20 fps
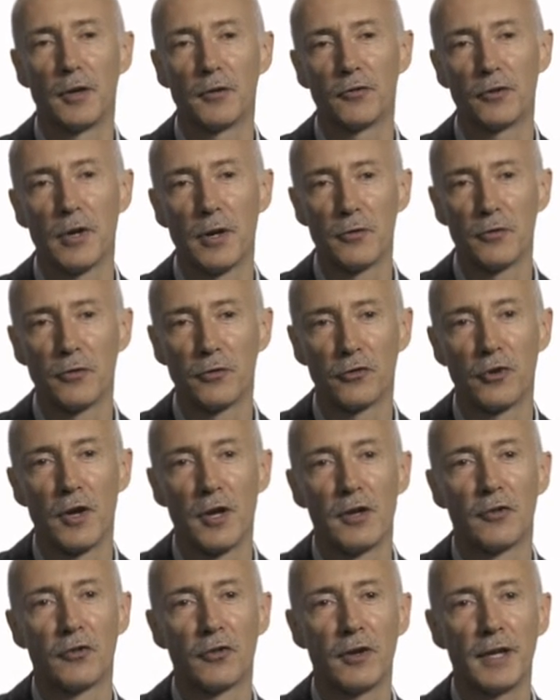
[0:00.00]
zones
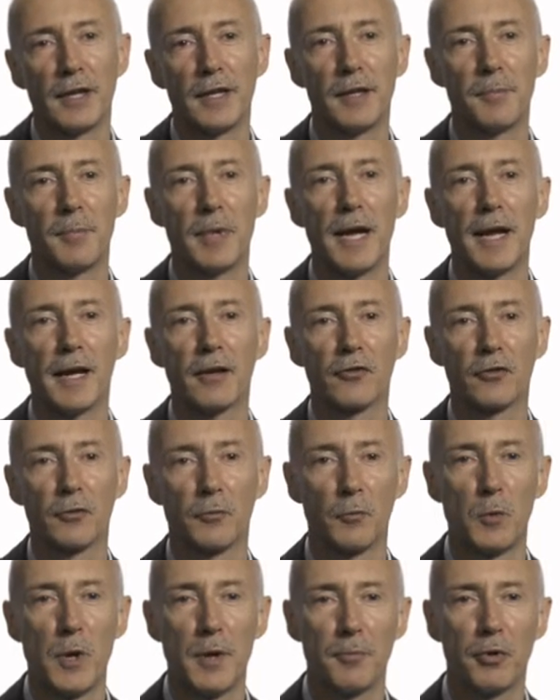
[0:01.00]
tightly packed
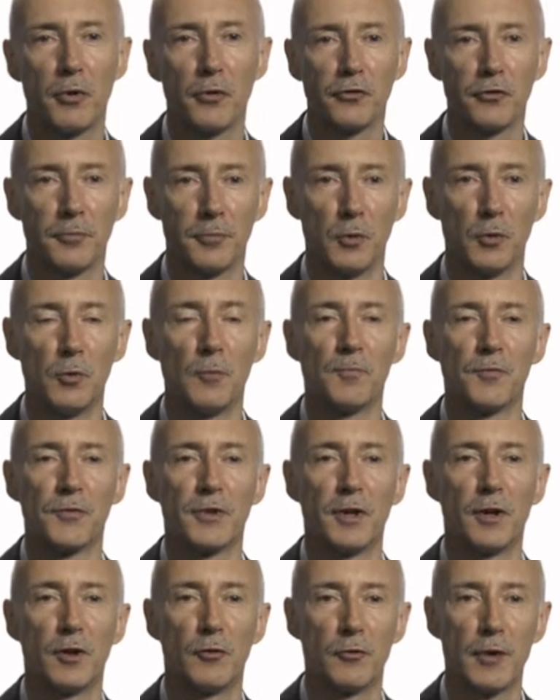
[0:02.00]
where possible
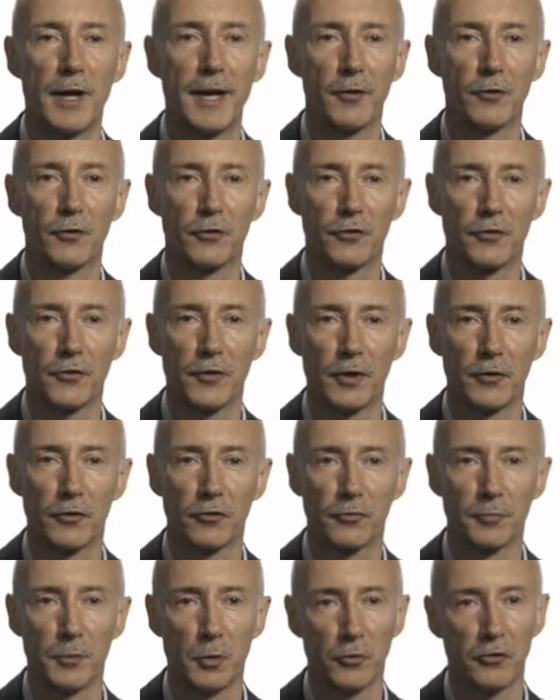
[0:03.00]
around those
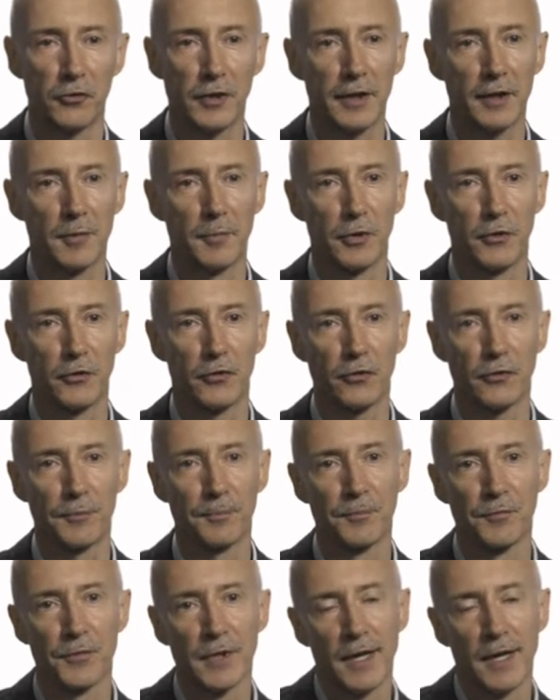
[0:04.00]
small settlements.